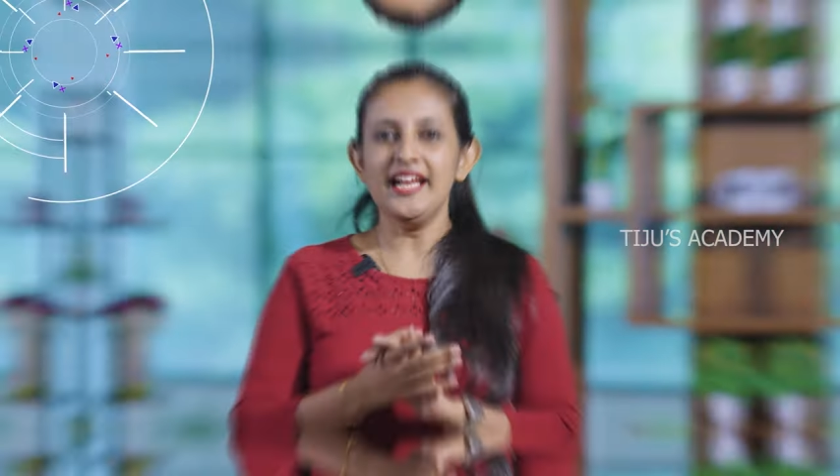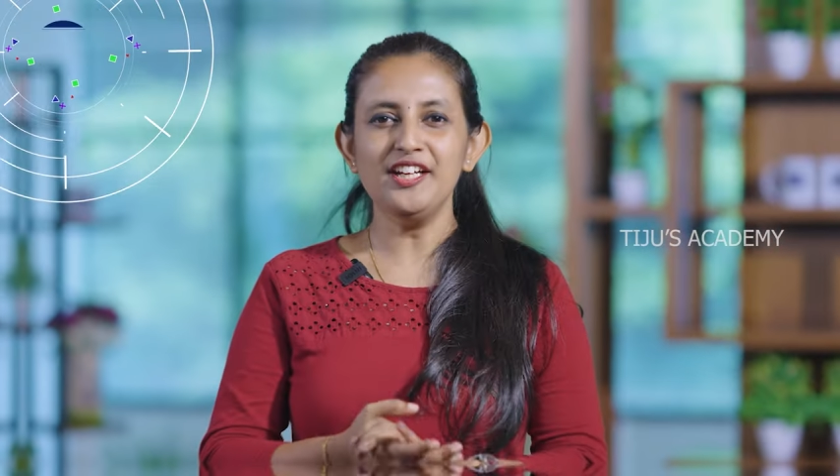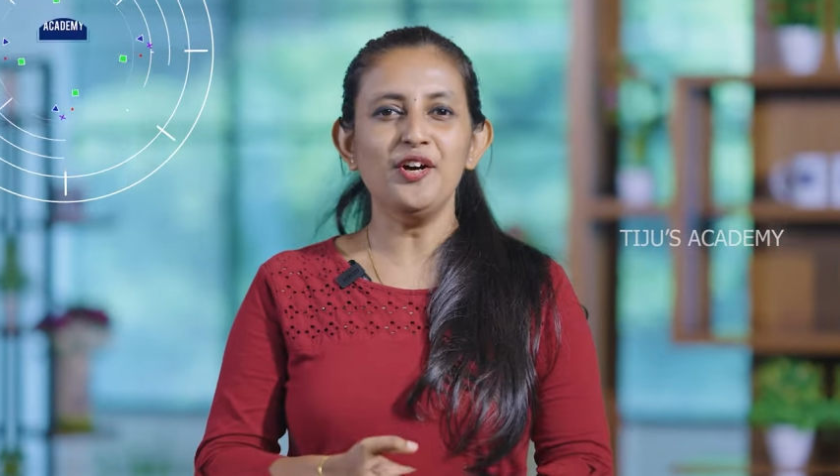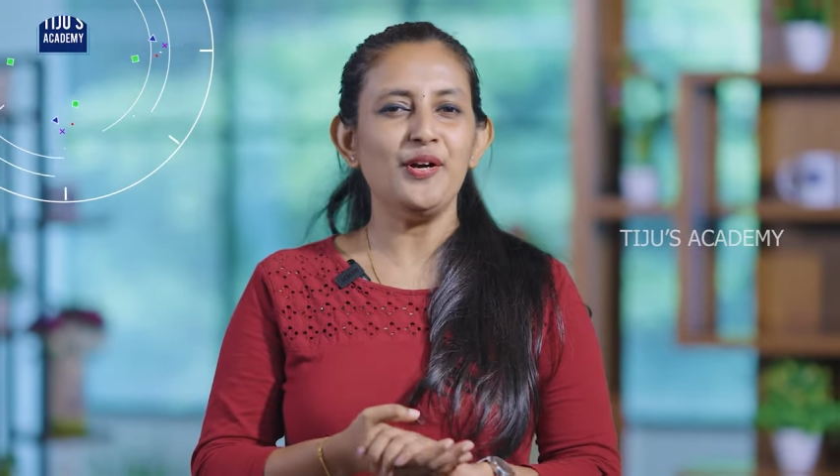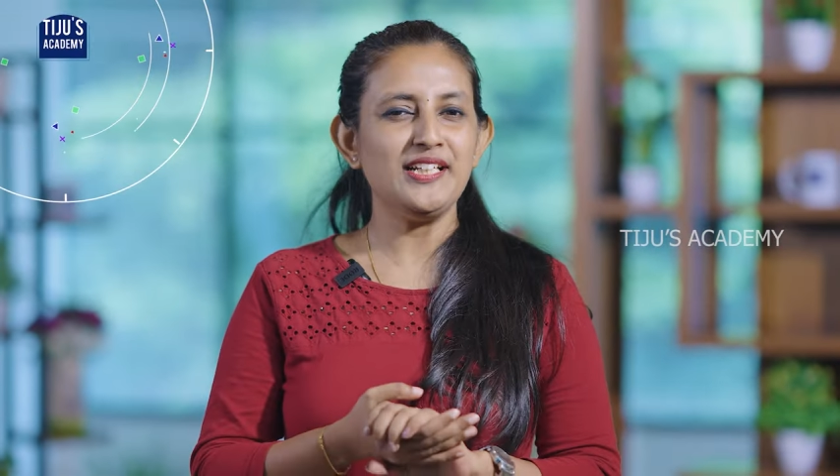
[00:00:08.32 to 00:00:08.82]

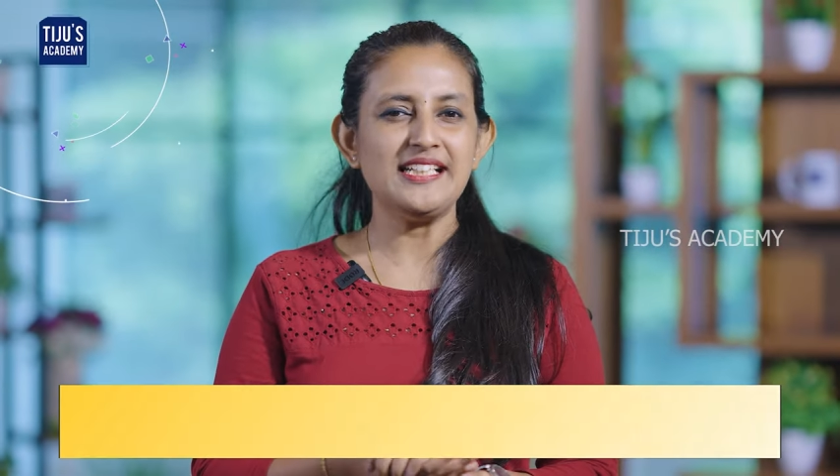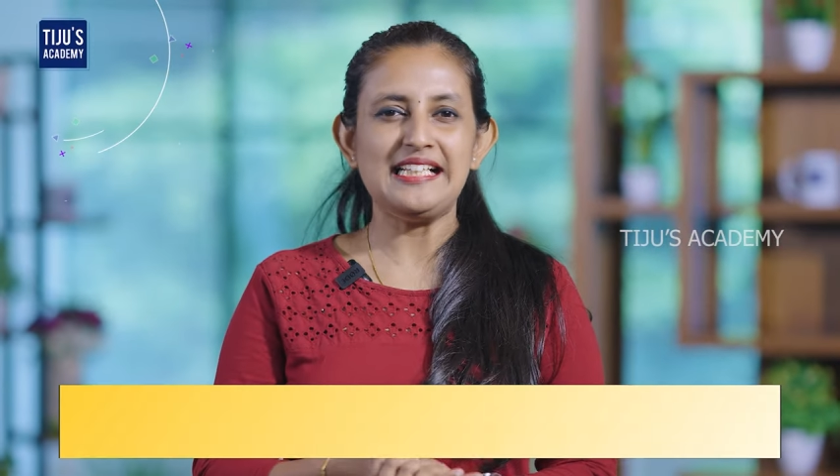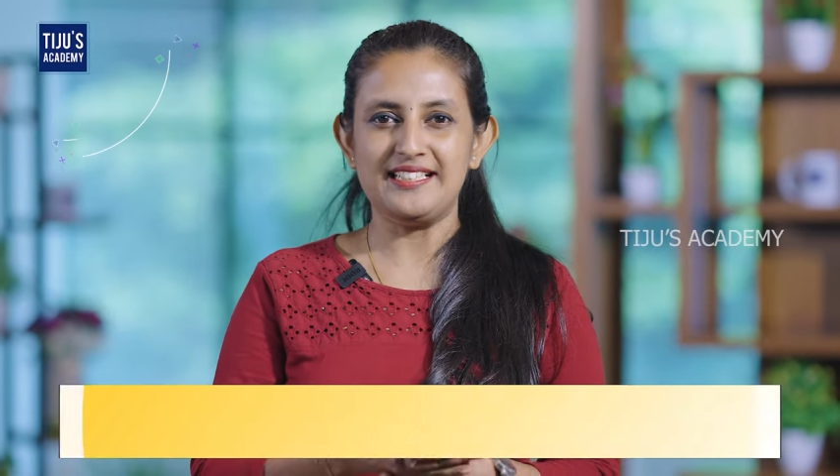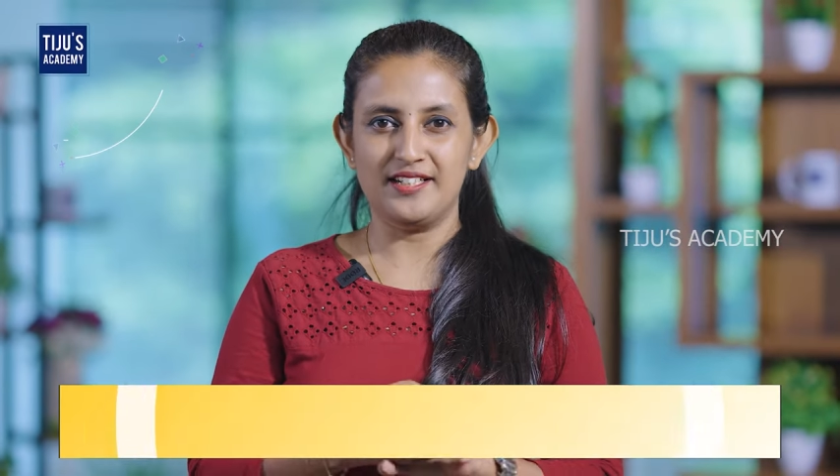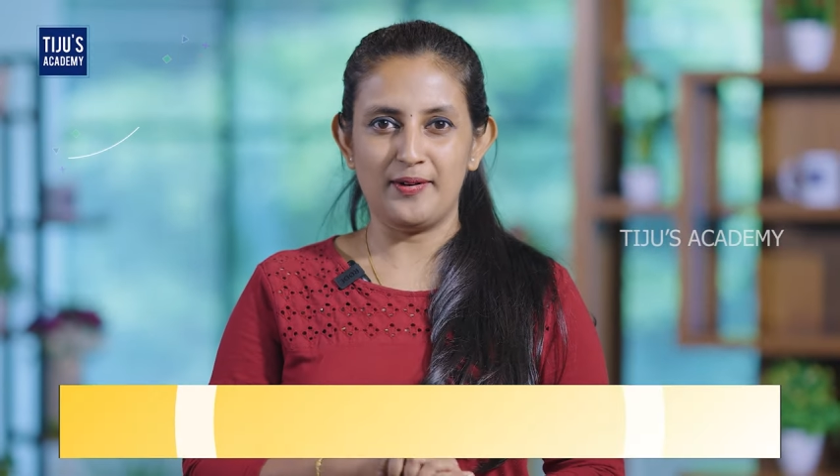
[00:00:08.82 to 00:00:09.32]
In OET
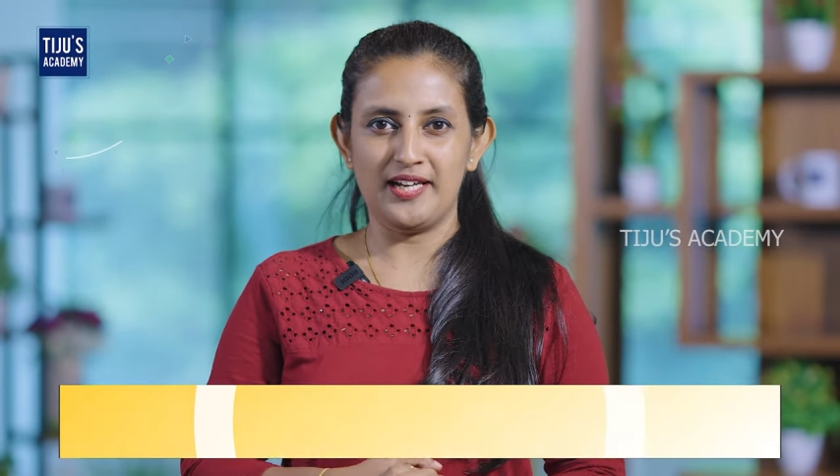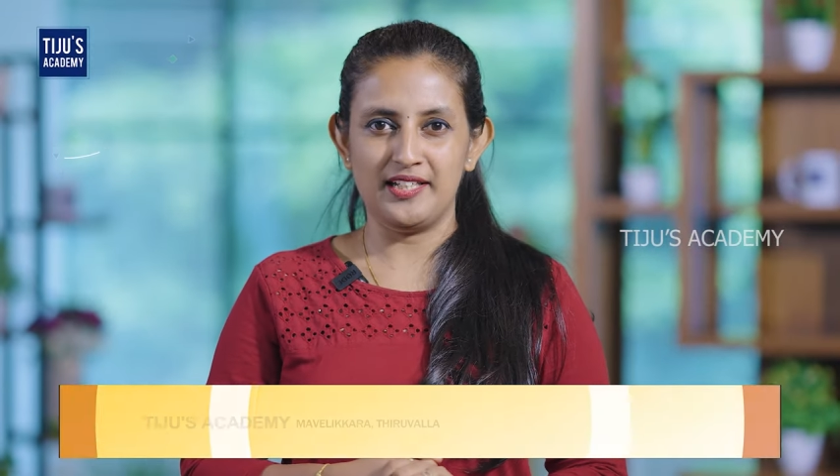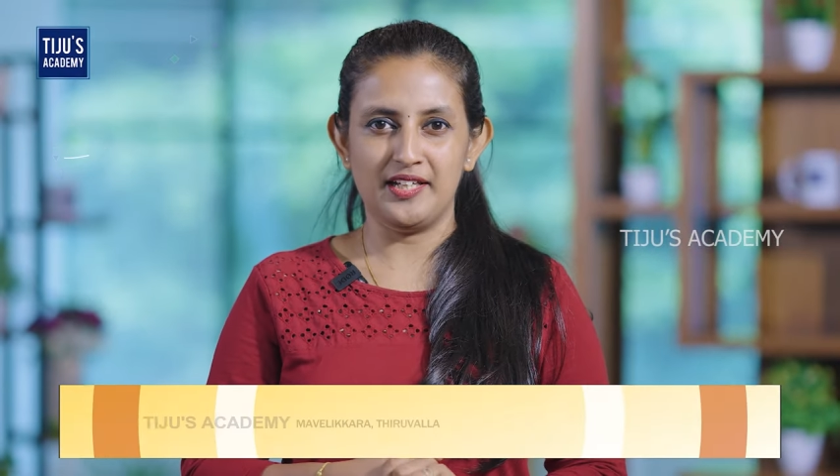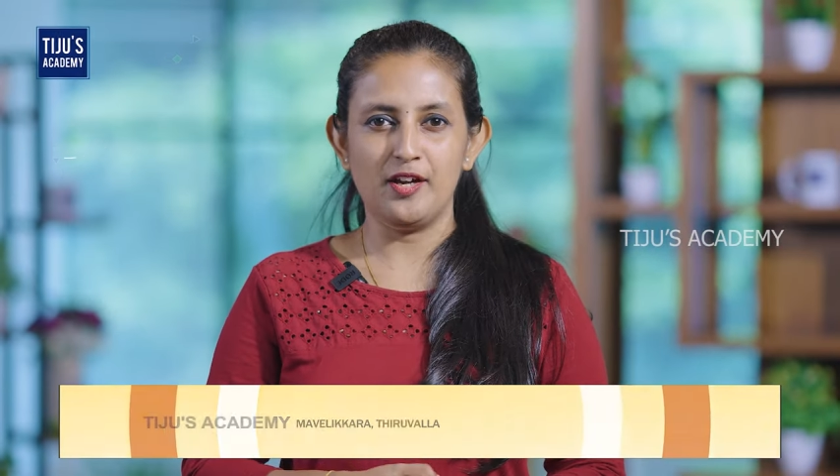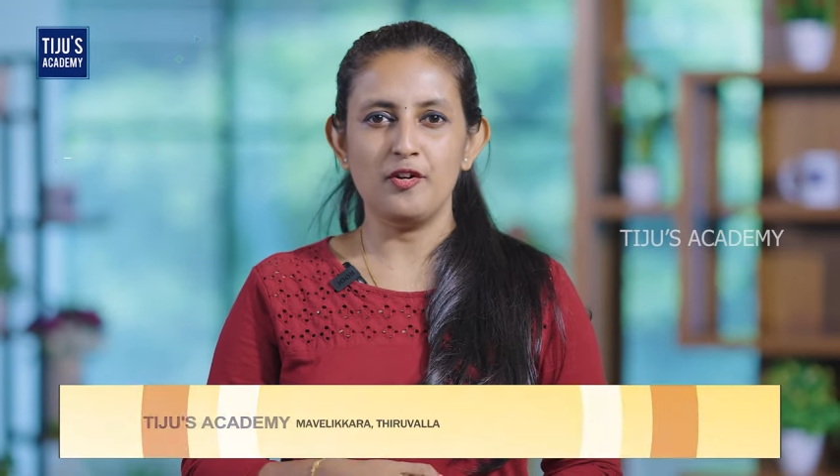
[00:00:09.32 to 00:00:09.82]
letter
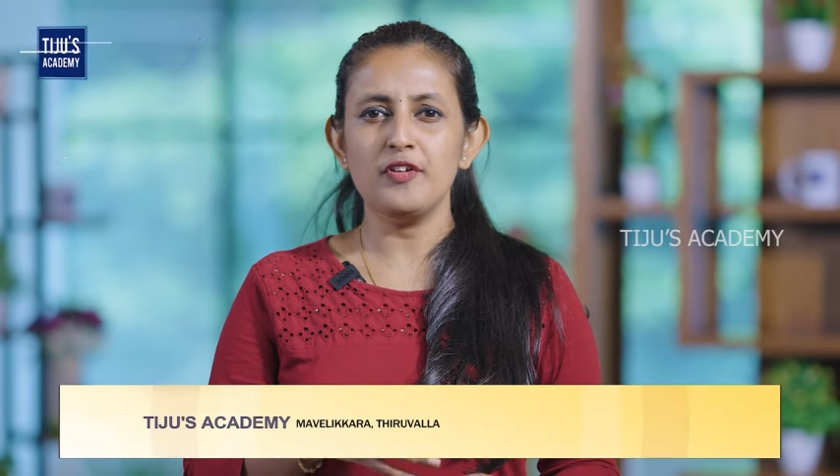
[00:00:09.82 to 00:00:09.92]
writing,